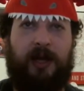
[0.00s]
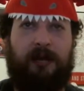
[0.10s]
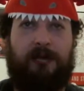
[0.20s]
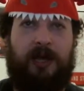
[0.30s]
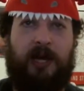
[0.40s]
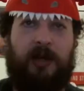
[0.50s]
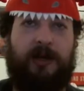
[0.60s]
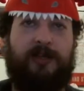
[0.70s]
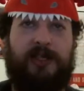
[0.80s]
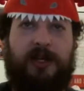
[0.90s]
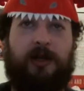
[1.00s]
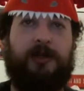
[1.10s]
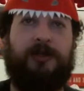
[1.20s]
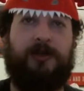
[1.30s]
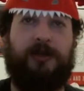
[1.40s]
I'd love to see
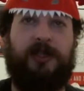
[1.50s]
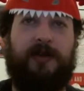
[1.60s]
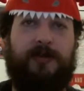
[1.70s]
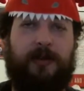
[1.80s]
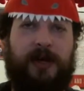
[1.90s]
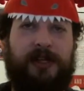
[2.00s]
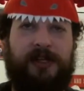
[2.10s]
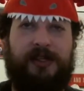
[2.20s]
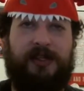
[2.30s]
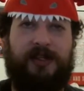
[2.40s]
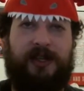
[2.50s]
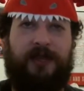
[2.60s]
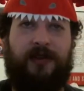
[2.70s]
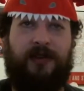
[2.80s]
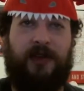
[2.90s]
all the sorts of different races and
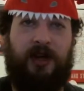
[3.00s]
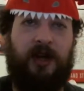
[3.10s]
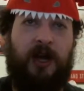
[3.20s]
stuff in there.